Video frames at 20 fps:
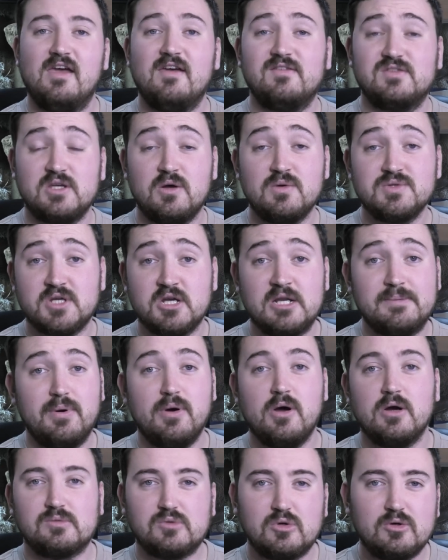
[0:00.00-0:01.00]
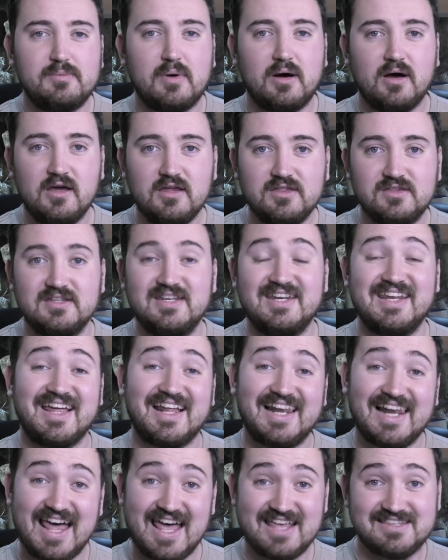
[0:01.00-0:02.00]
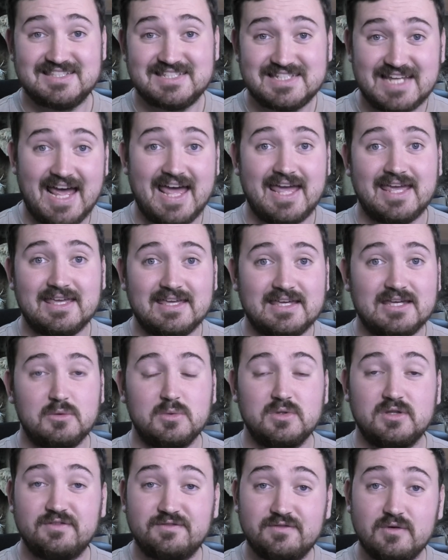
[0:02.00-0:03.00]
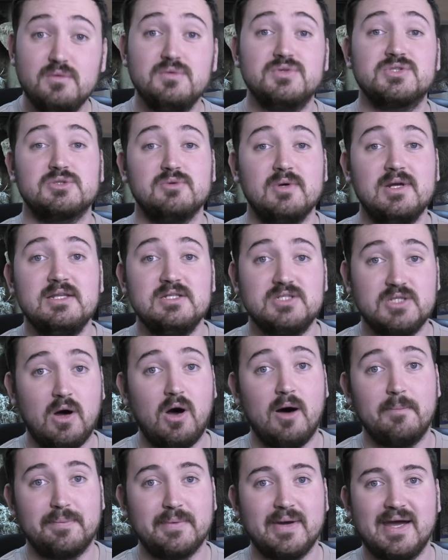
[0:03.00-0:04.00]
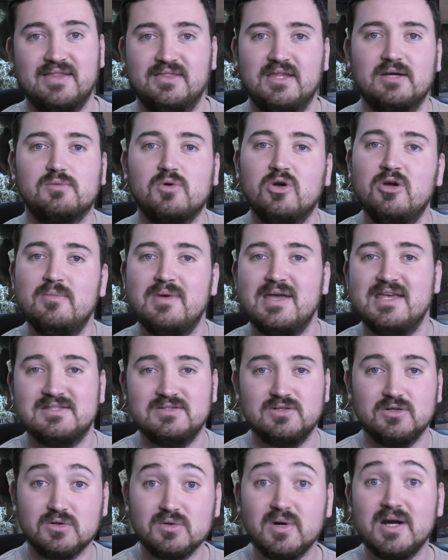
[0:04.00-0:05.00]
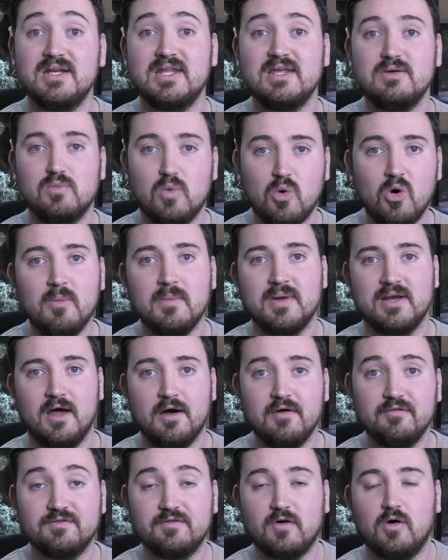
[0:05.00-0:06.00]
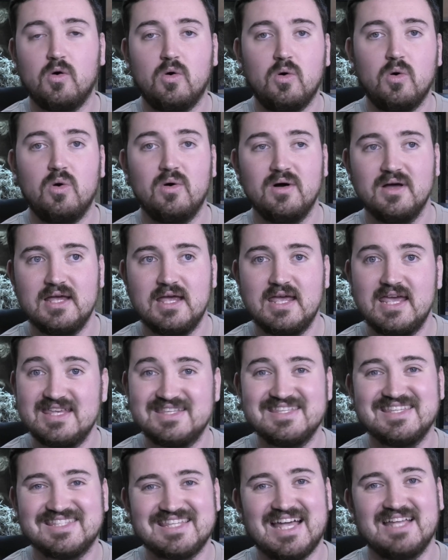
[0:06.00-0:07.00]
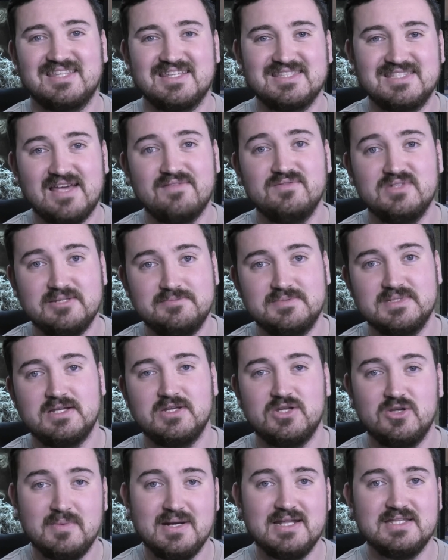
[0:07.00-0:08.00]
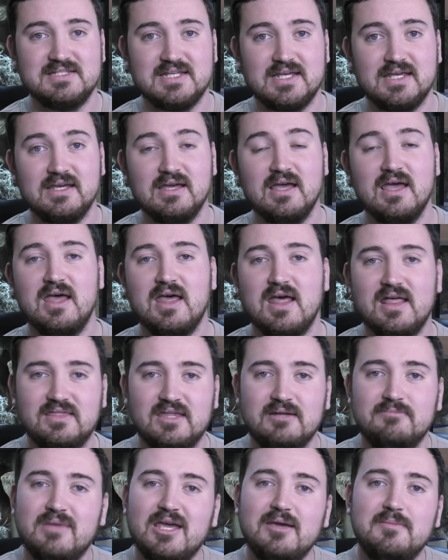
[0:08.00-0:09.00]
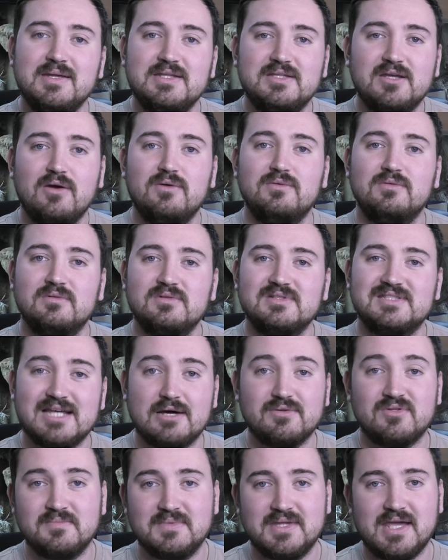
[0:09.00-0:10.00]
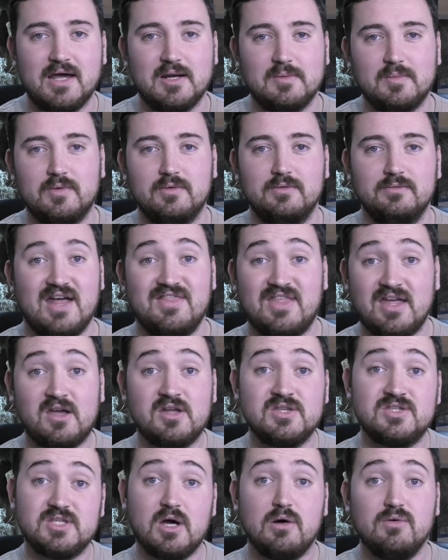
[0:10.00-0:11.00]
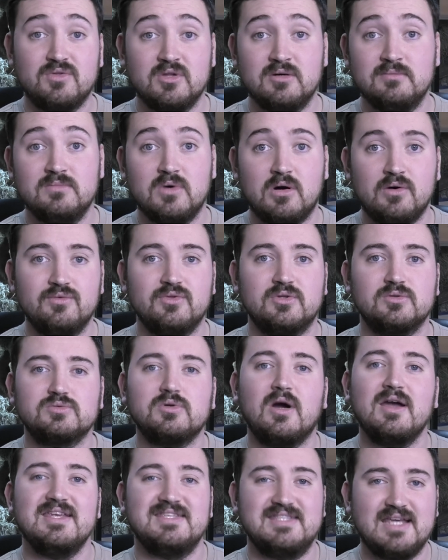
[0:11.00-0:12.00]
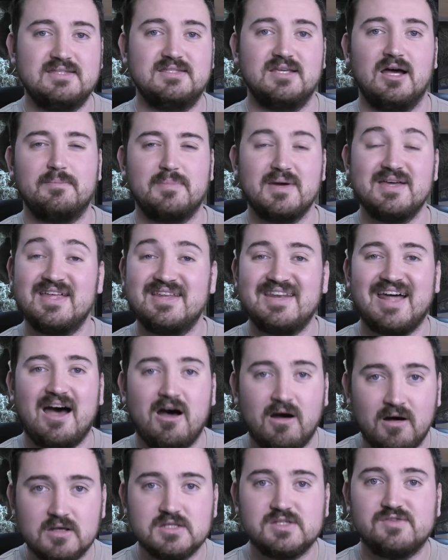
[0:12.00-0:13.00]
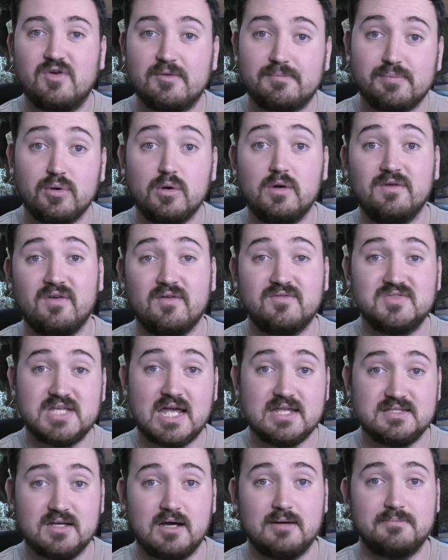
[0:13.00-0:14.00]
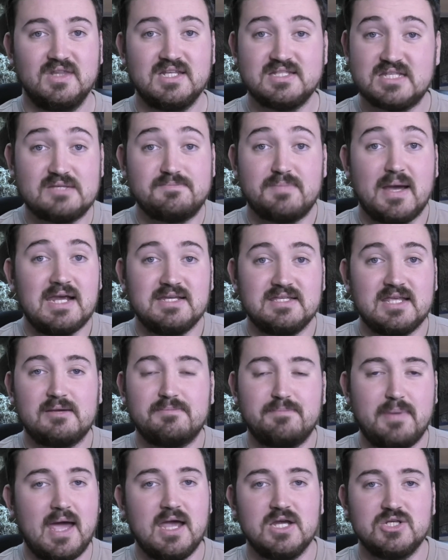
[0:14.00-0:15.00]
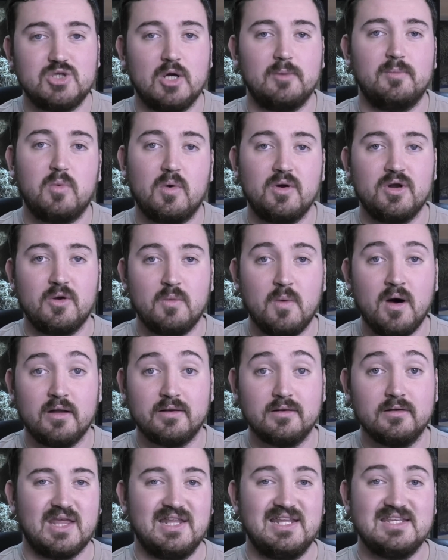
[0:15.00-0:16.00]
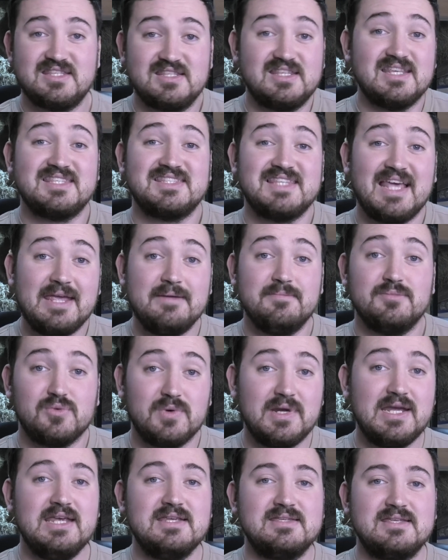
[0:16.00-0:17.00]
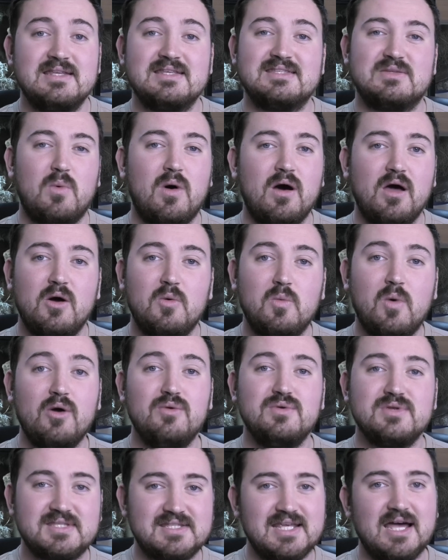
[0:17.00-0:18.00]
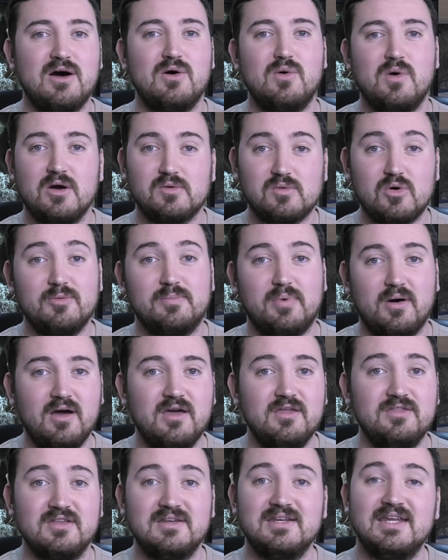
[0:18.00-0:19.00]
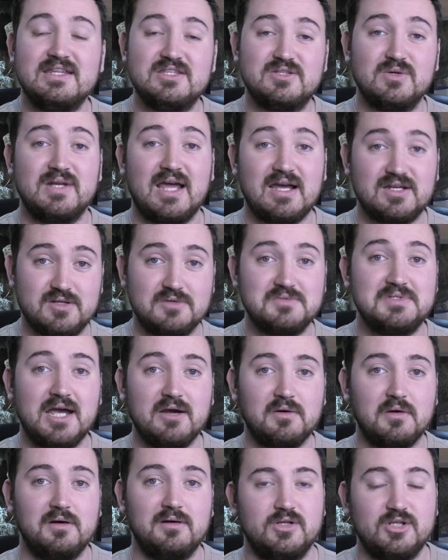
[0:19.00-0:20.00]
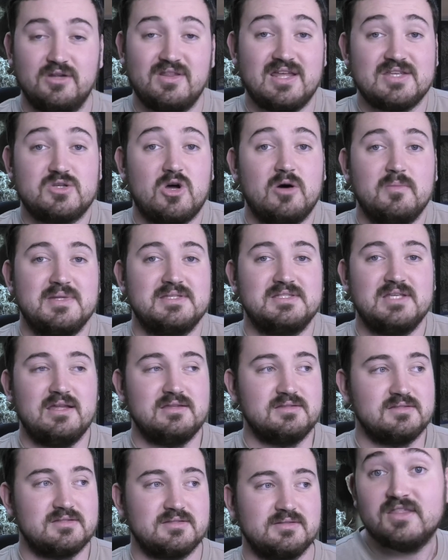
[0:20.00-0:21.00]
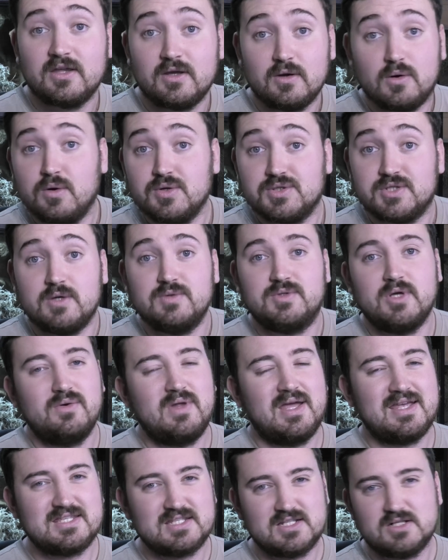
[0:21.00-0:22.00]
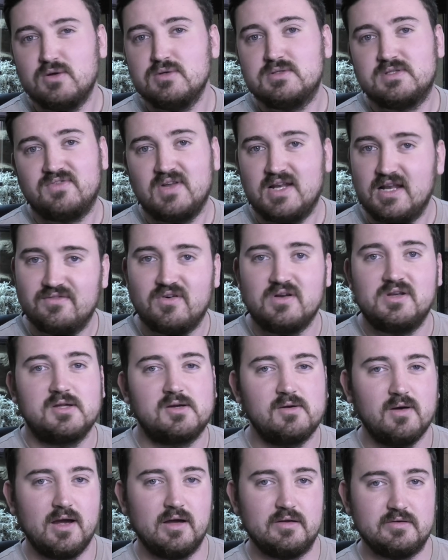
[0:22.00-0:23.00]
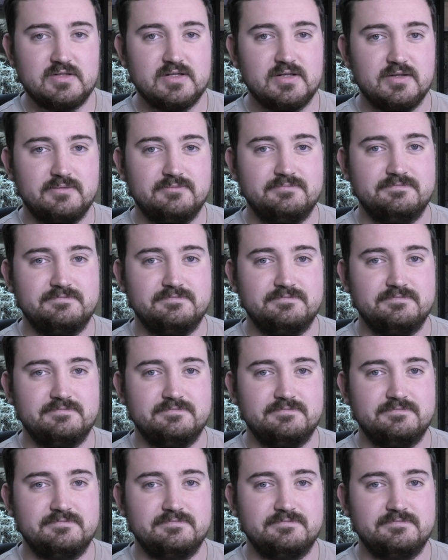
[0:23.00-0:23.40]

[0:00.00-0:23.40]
If someone's going to put a royal python in a glass tank with a full screen top and their room isn't already warm enough or isn't sat at 70% humidity, then maybe don't sell them the animal. And then consult them on the right setup and then ask for proof of setup. This is basic pet shop 101. And this is the same reasons why I won't sell a royal python into an exoterra. You know, that's common sense. They also don't exclusively live underground.